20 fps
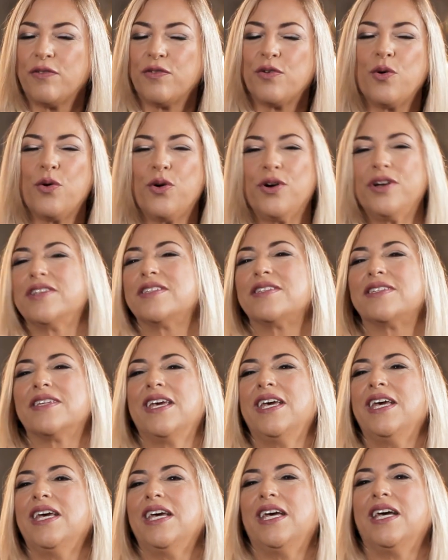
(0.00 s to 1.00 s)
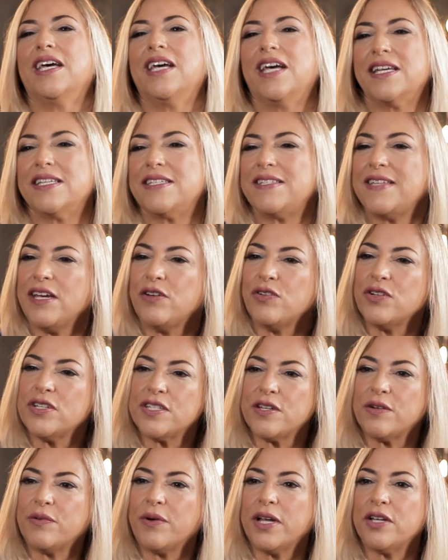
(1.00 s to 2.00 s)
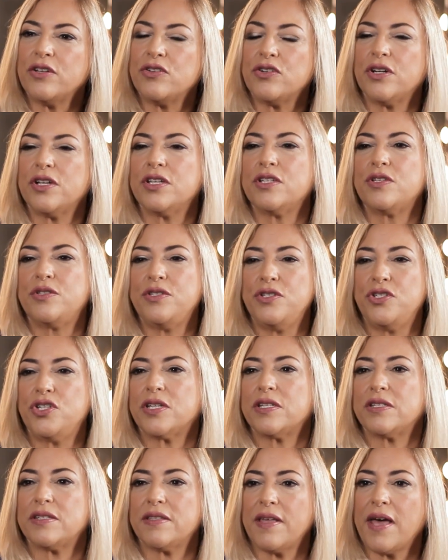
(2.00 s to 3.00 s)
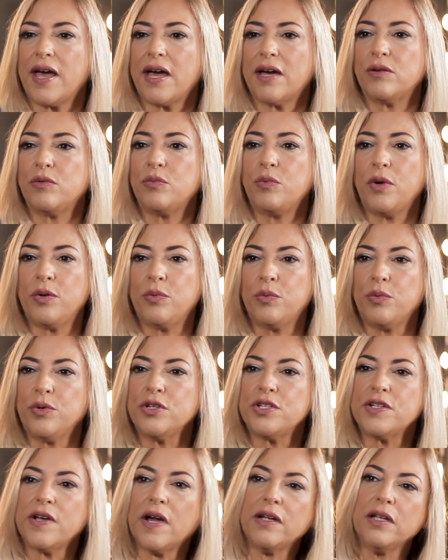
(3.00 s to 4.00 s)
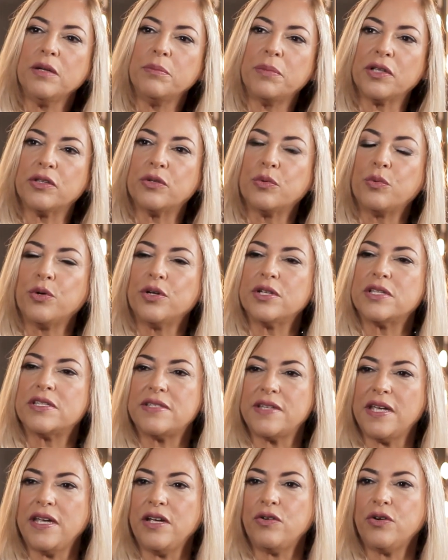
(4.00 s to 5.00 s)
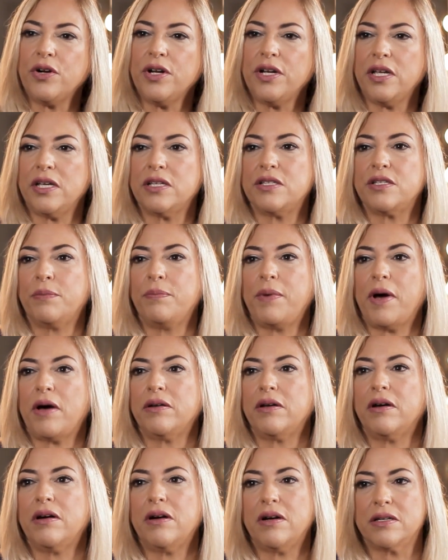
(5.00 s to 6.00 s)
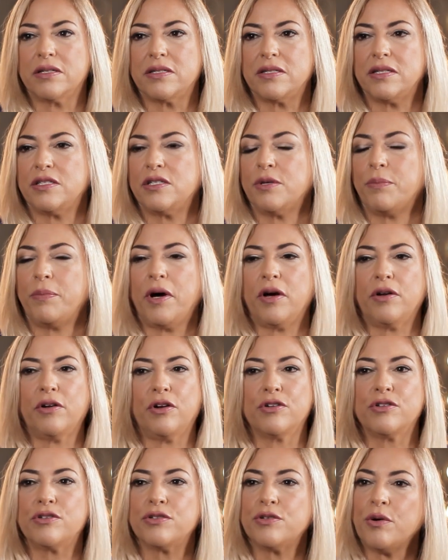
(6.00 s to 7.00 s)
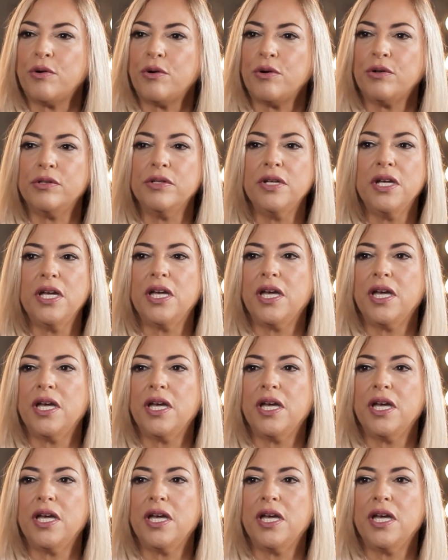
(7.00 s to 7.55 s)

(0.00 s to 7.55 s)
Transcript: Of course. A sacred surrender is just that. When we're talking about the word sacred, it's about us. It's about our soul.